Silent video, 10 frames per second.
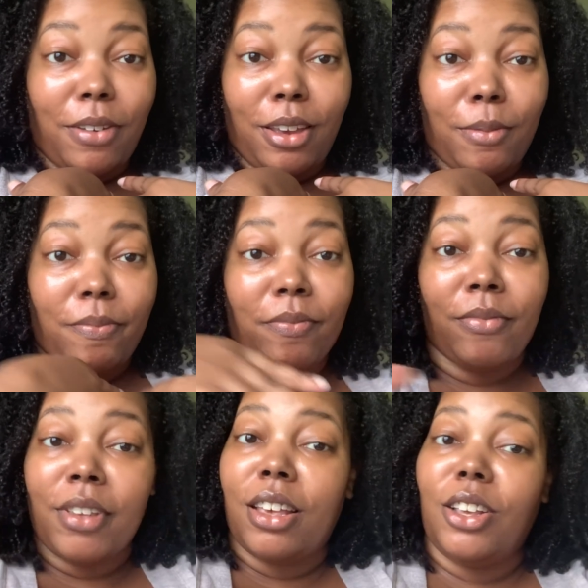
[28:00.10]
him.
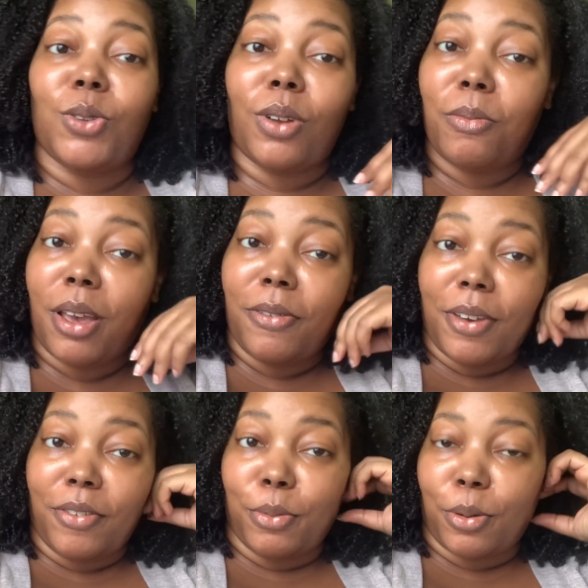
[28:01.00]
He's one of my
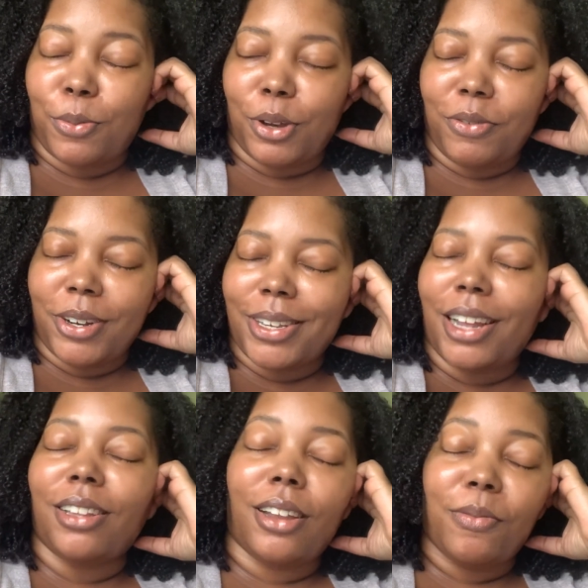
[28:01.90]
favorite book boyfriends. I
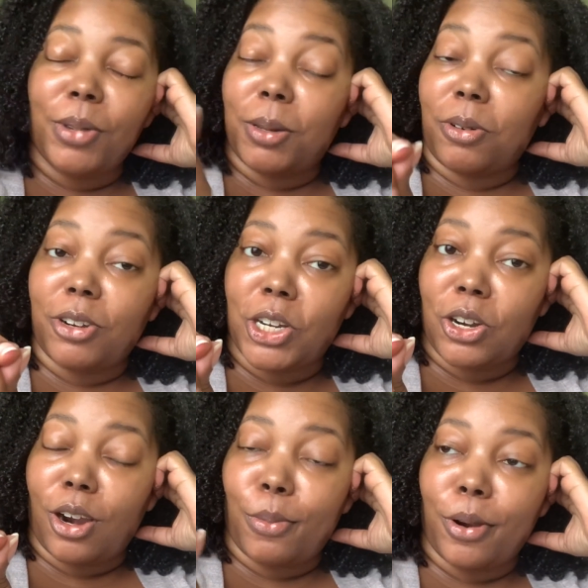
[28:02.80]
love me some Christian
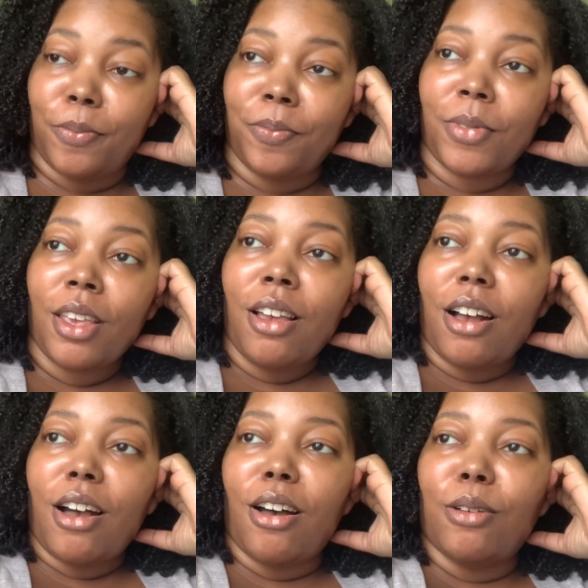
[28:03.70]
Harper.
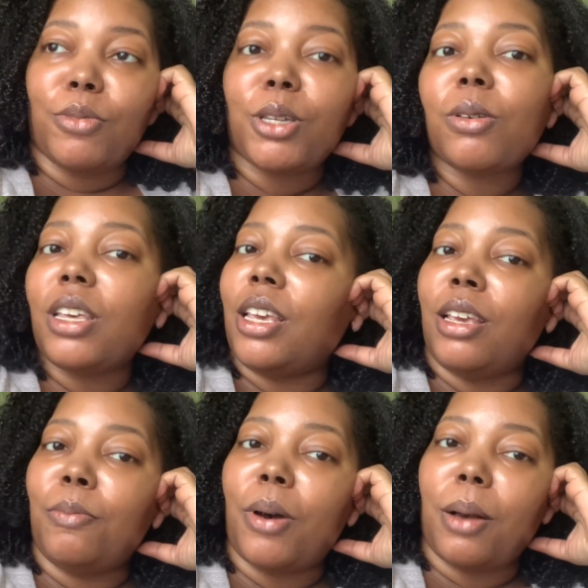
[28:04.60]
So
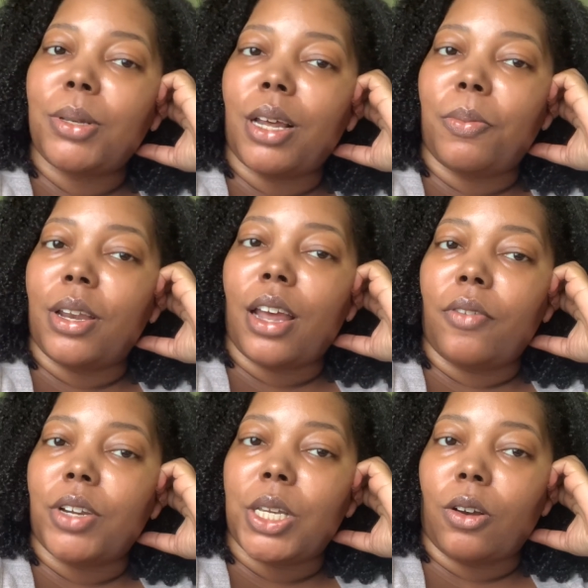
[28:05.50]
he pops up in
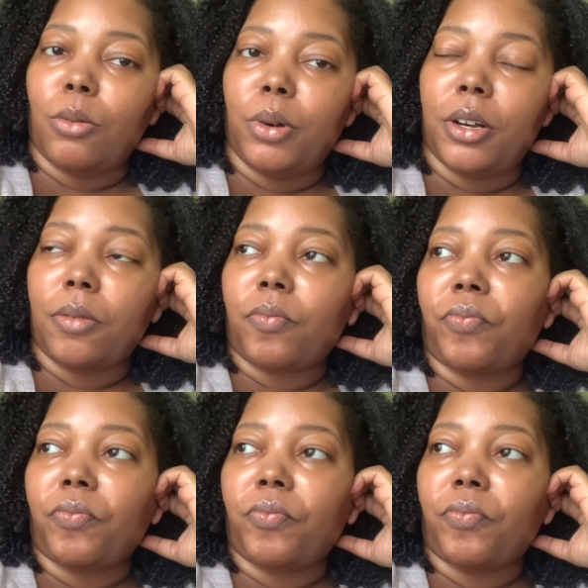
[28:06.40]
every single book.